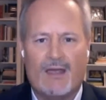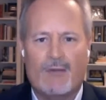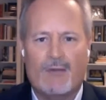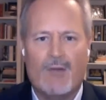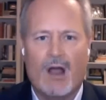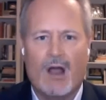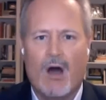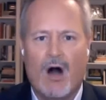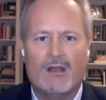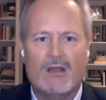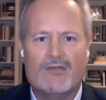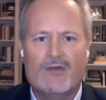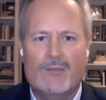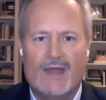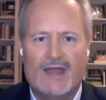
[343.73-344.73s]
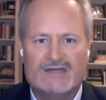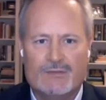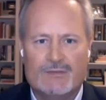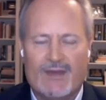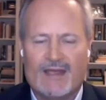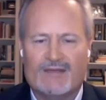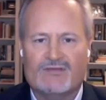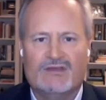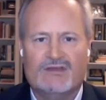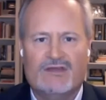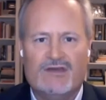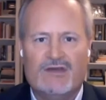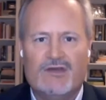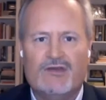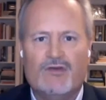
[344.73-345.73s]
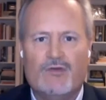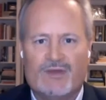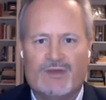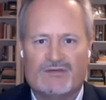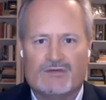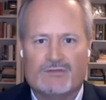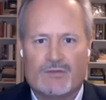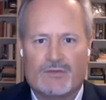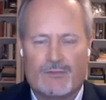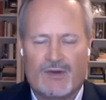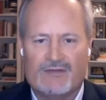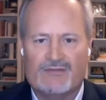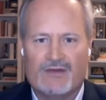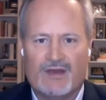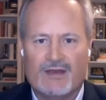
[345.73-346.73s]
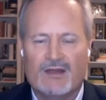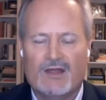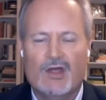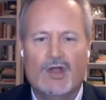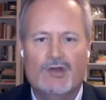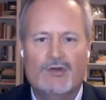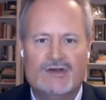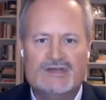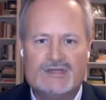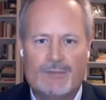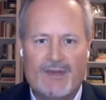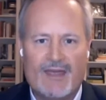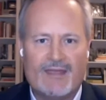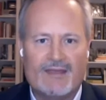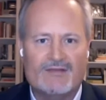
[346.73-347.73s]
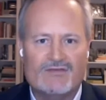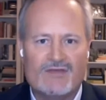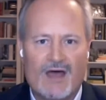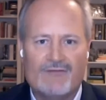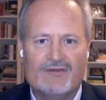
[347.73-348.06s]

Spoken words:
among all other major banks, continued to do business with the president? Deutsche Bank itself has